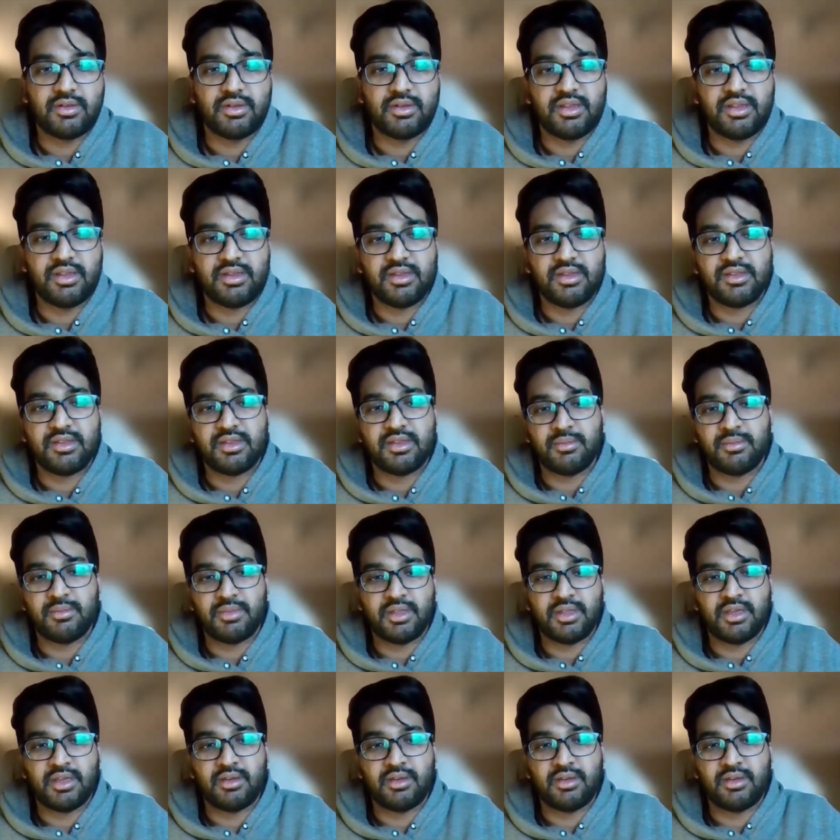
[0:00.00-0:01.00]
So this is
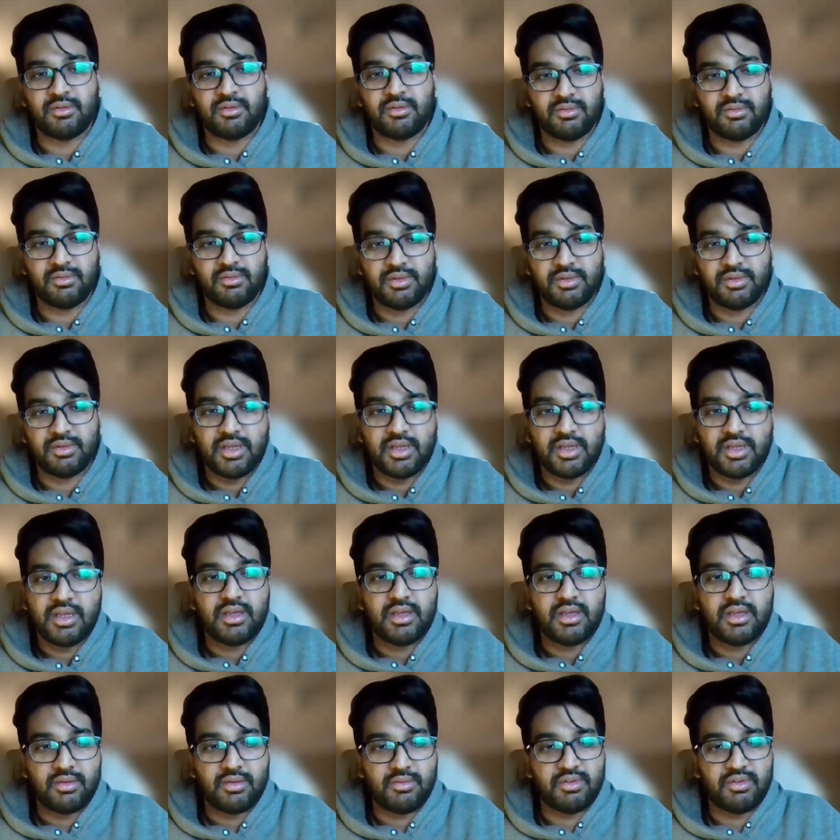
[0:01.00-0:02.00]
something
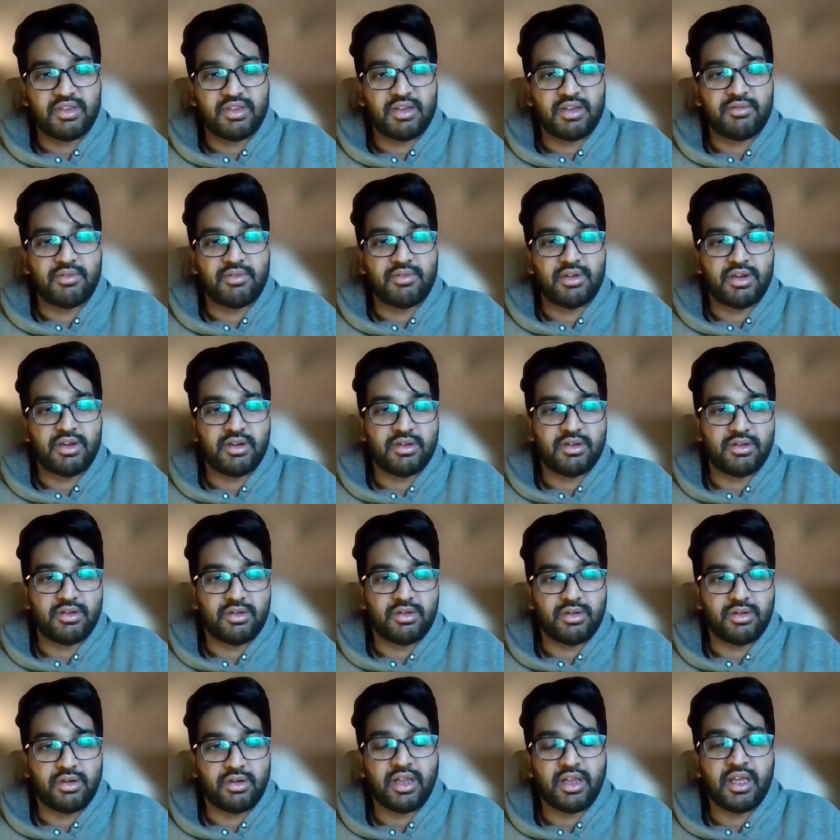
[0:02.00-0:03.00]
which I've learned
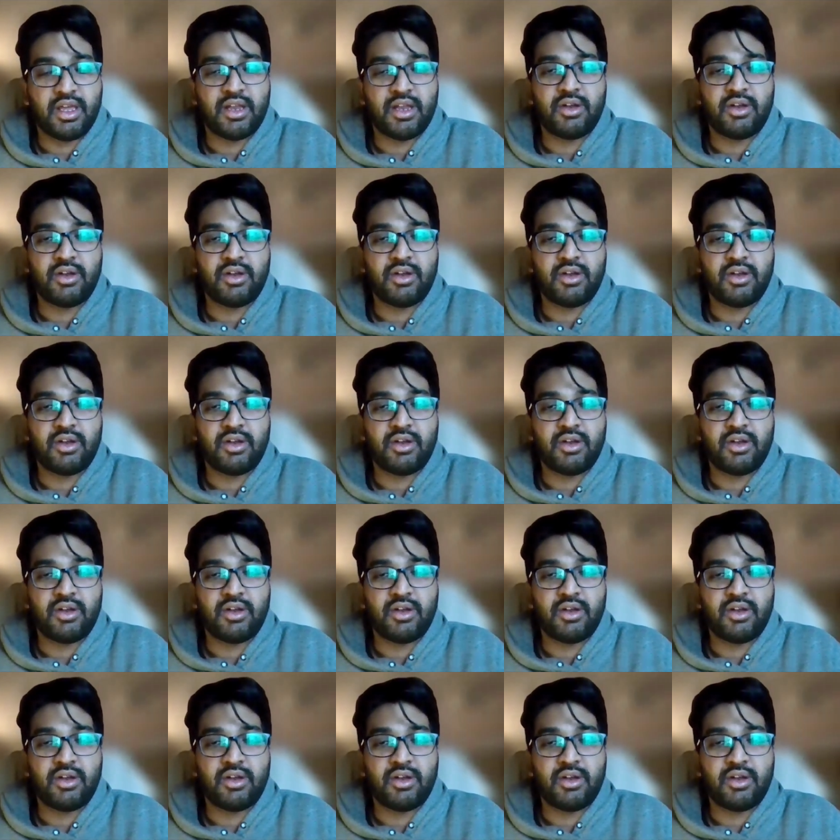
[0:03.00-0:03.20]
a lot.